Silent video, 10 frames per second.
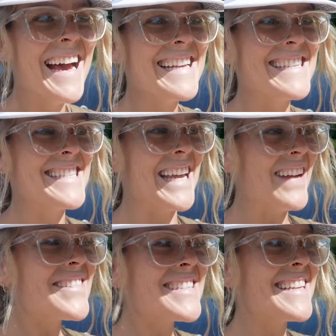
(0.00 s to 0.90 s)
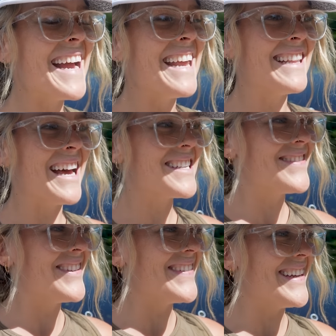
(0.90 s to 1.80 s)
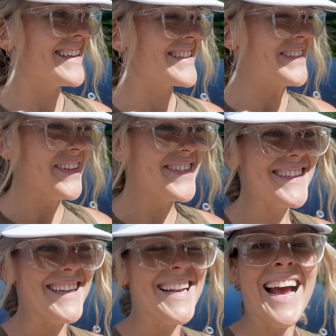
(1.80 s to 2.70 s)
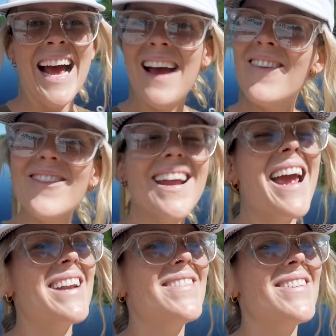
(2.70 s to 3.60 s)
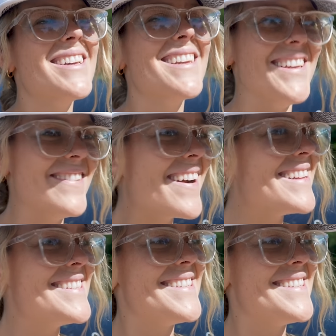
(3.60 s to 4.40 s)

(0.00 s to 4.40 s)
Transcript: Safe to say in the last few weeks, we've seen every animal you can